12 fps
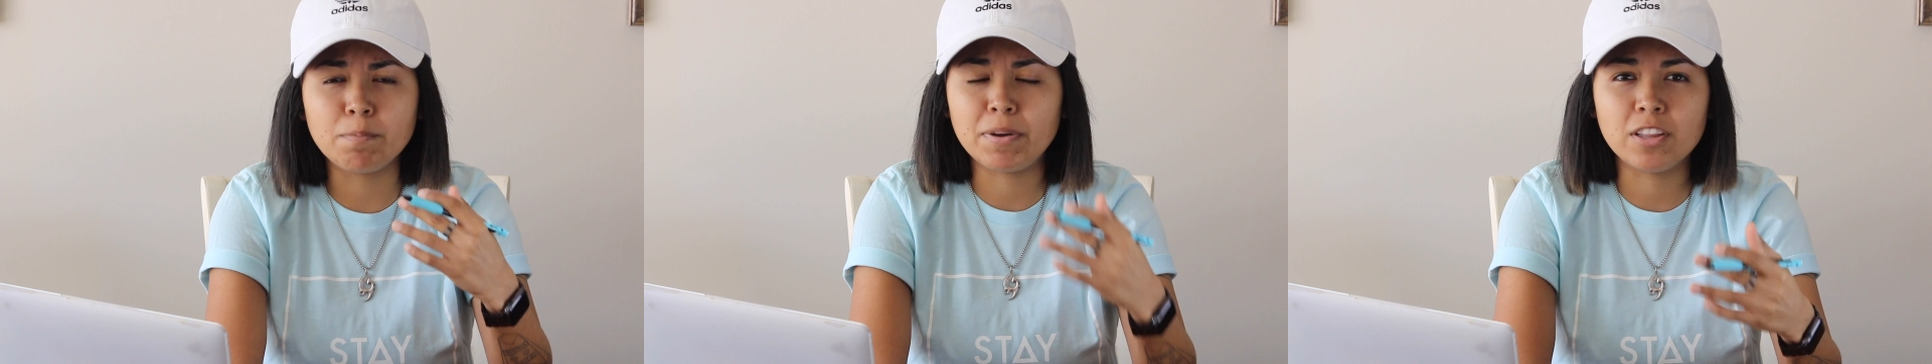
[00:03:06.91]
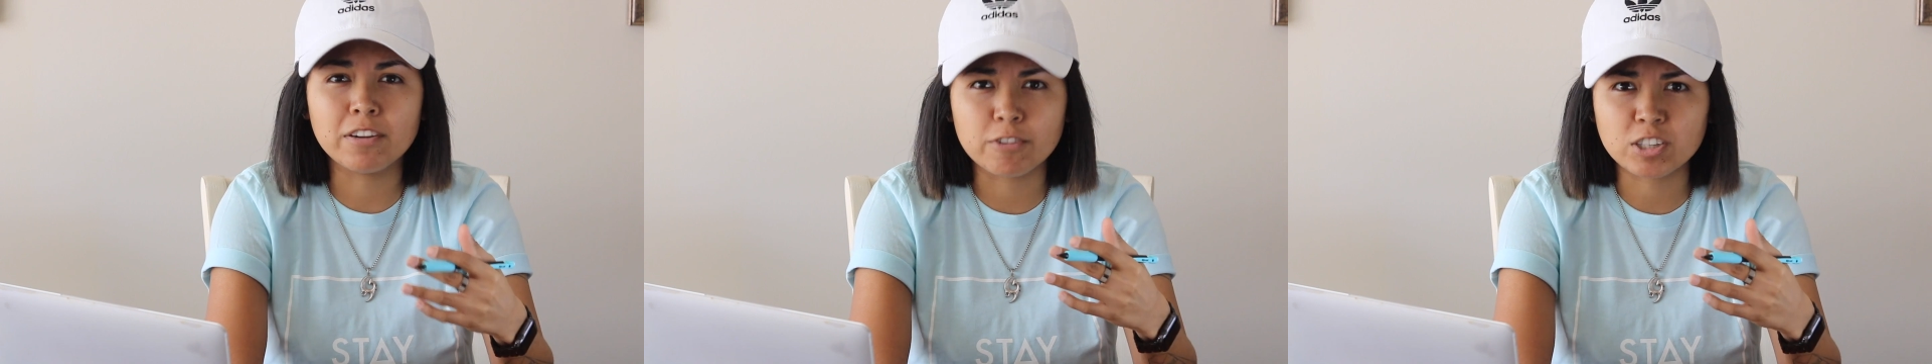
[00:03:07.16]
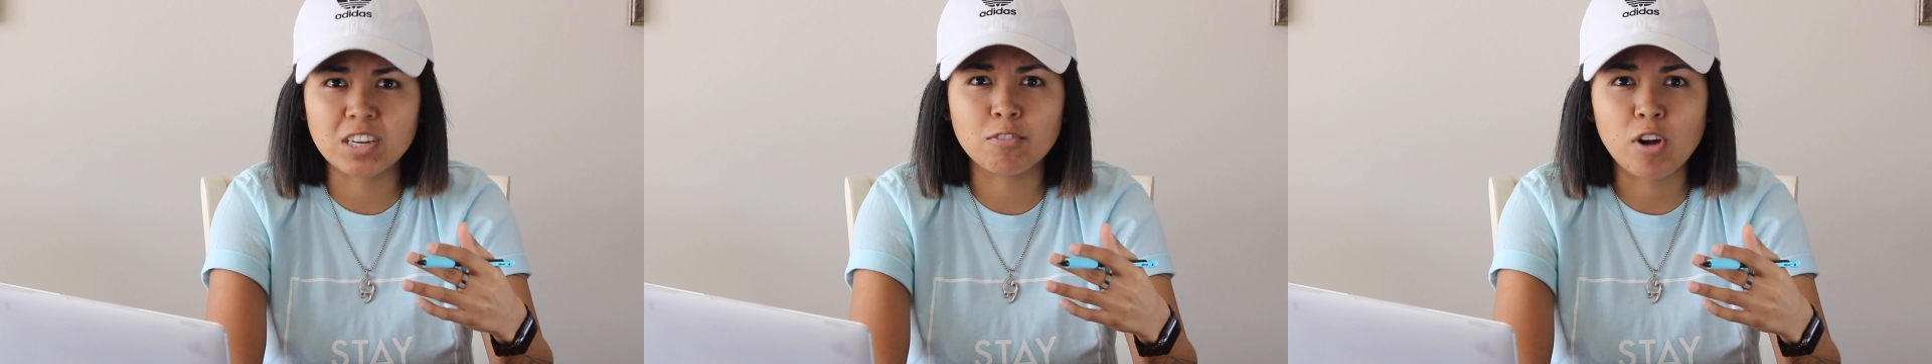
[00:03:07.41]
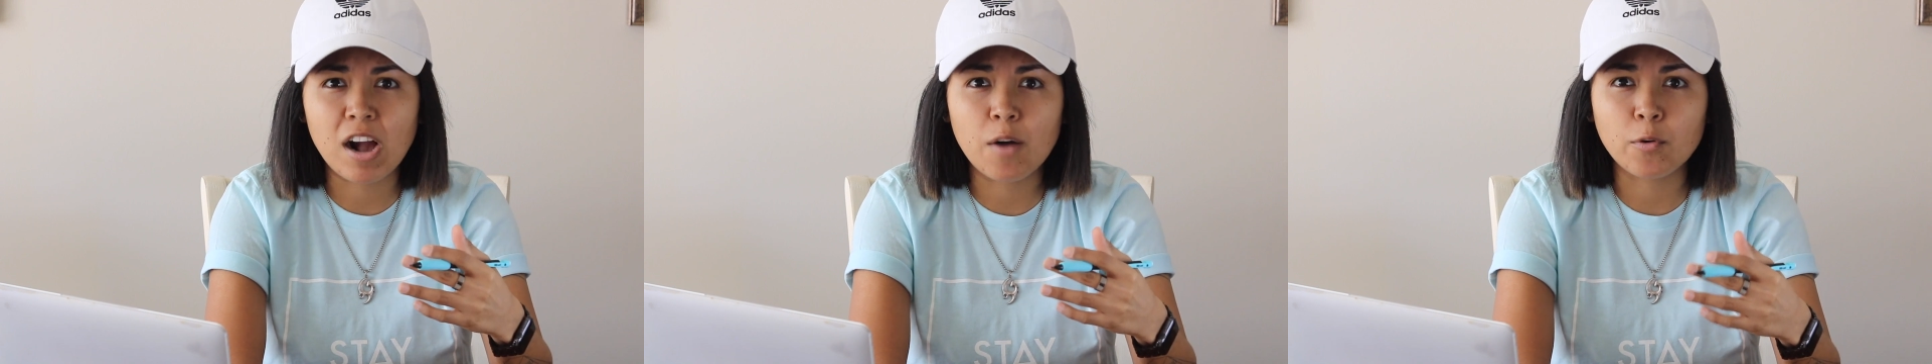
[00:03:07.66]
been there for
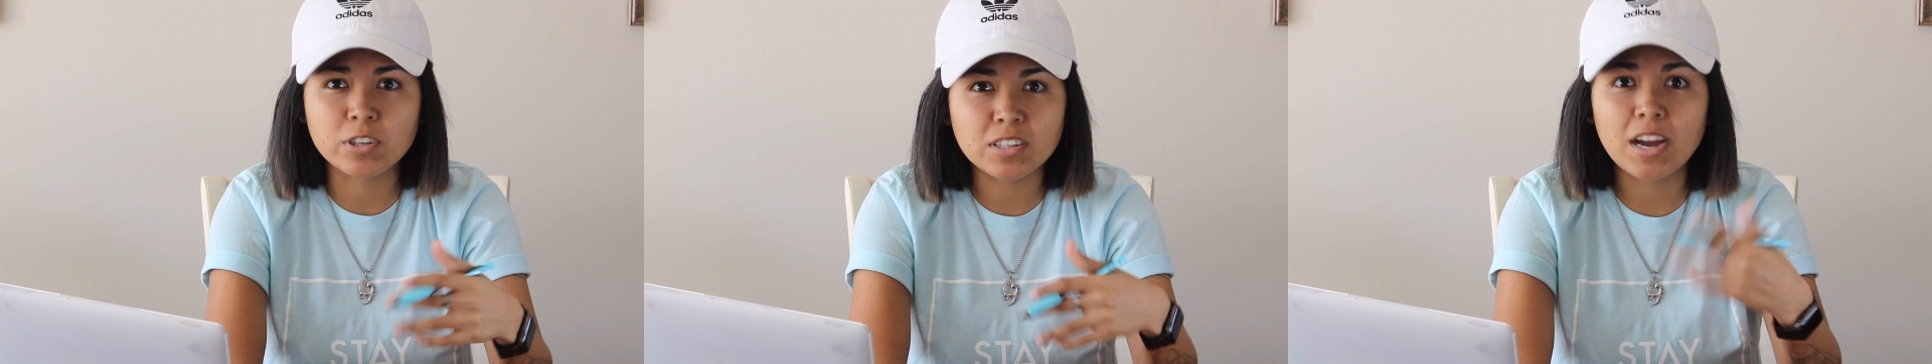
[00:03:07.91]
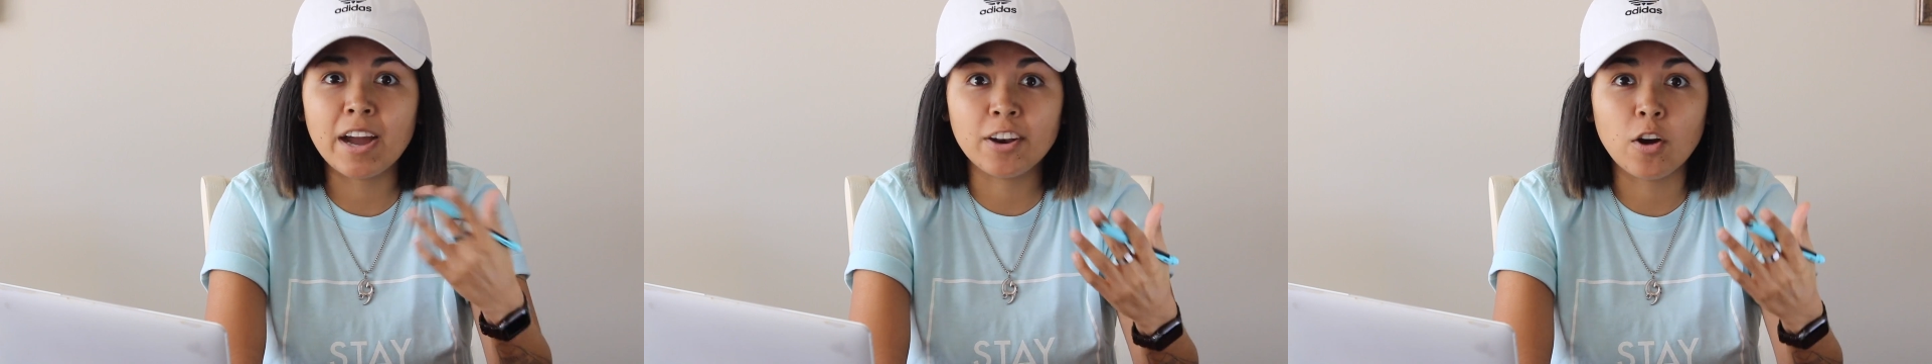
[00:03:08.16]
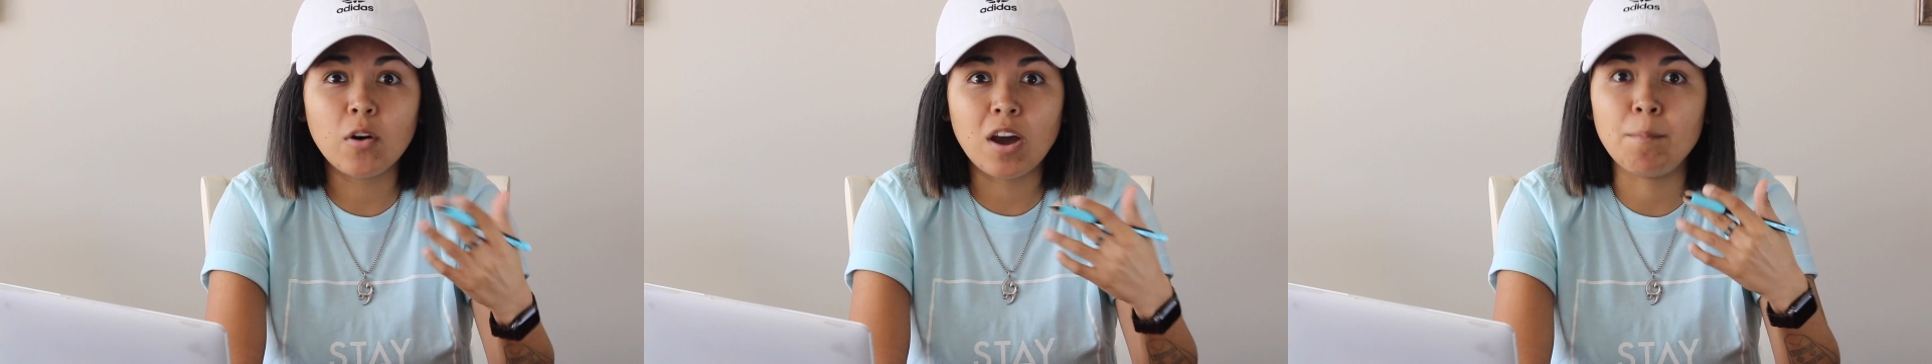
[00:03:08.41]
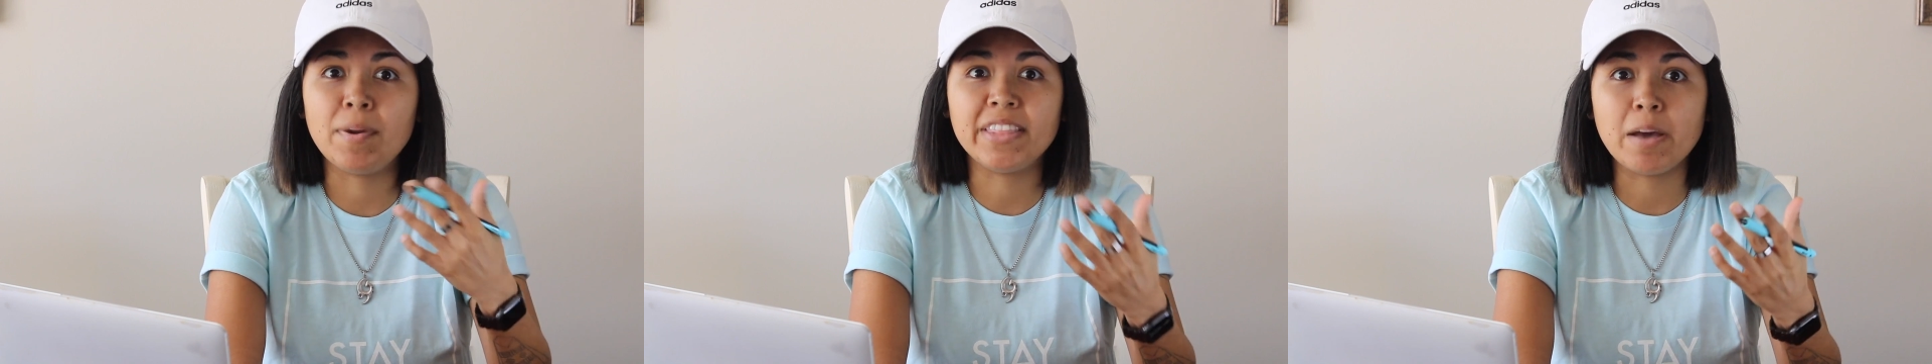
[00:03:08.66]
several hours. I know,
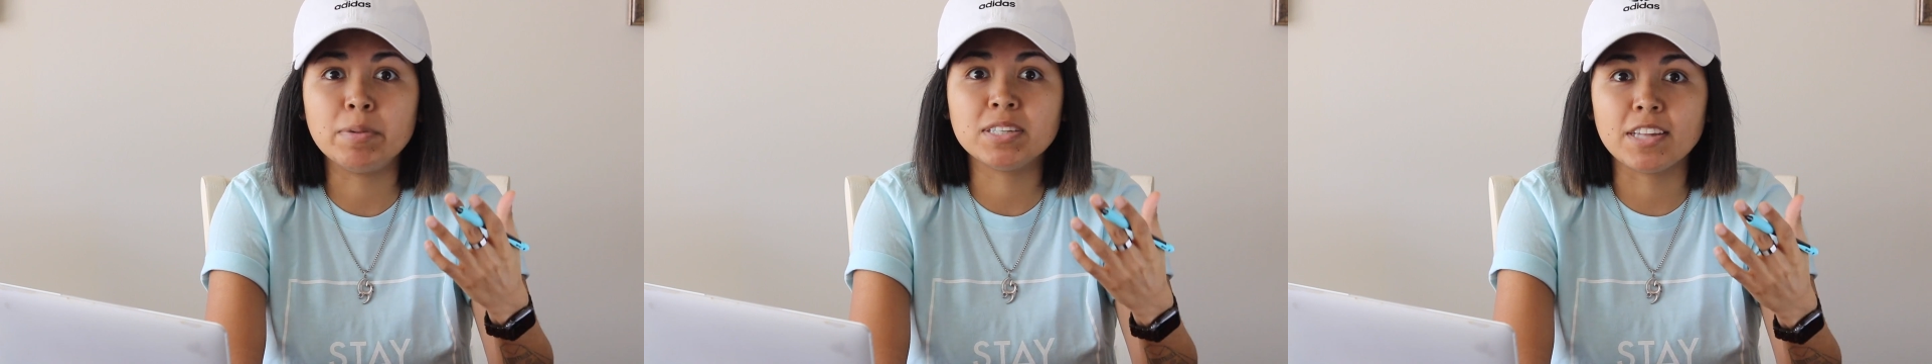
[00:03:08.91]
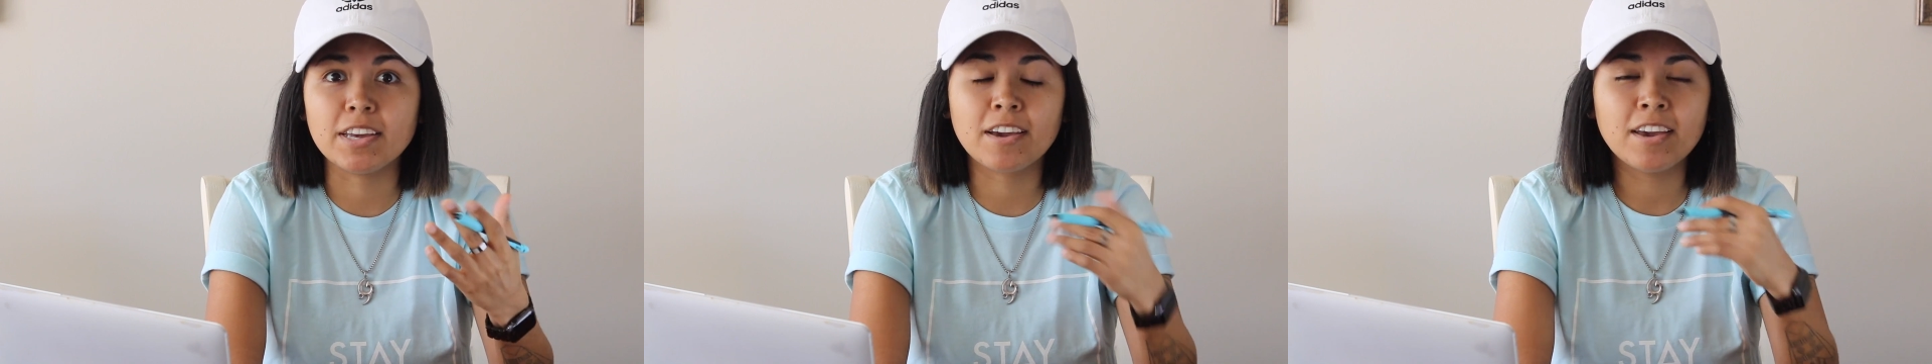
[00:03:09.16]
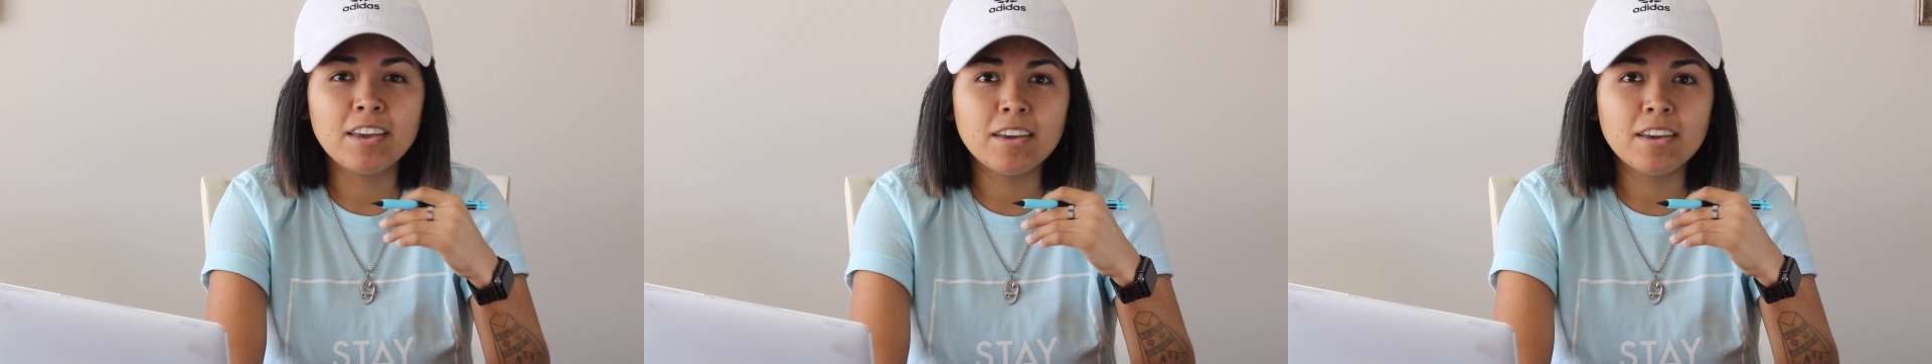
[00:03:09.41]
I made that mistake.